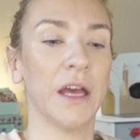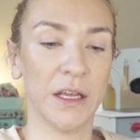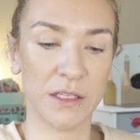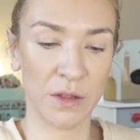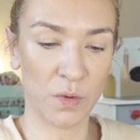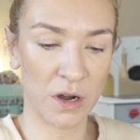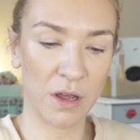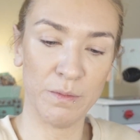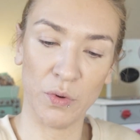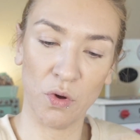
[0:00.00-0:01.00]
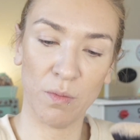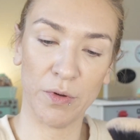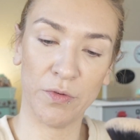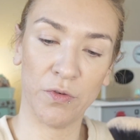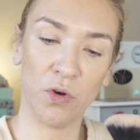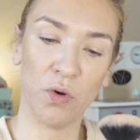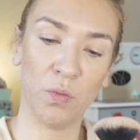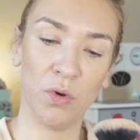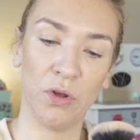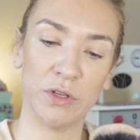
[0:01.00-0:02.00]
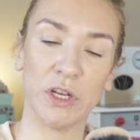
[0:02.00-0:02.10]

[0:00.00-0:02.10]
so the one I bought before was